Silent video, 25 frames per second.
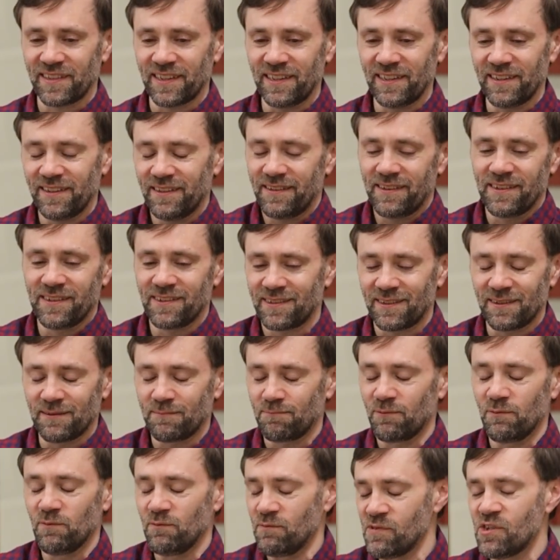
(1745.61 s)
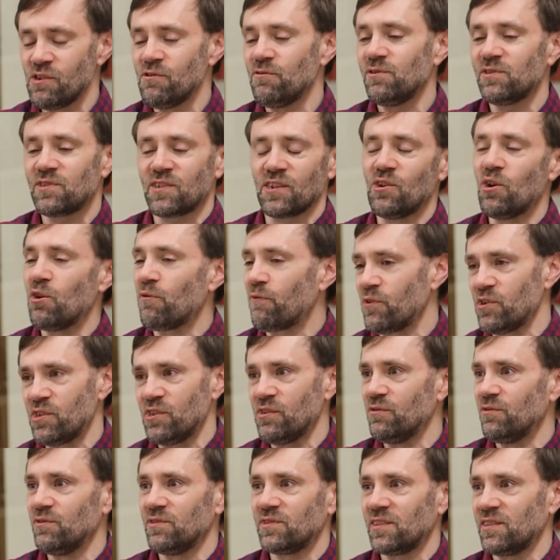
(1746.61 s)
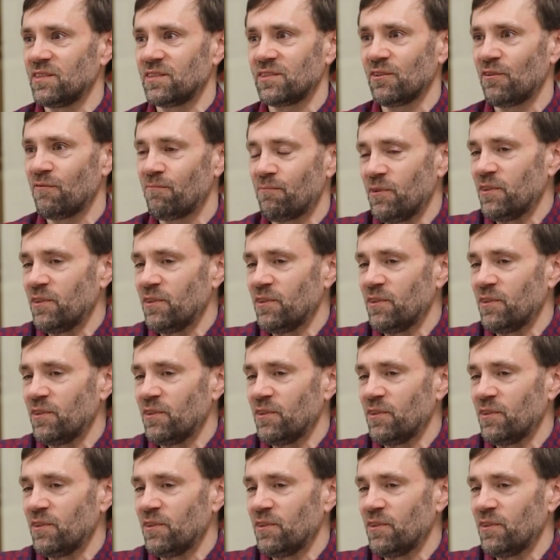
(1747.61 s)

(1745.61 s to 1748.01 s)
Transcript: and it's used and overused and stuff,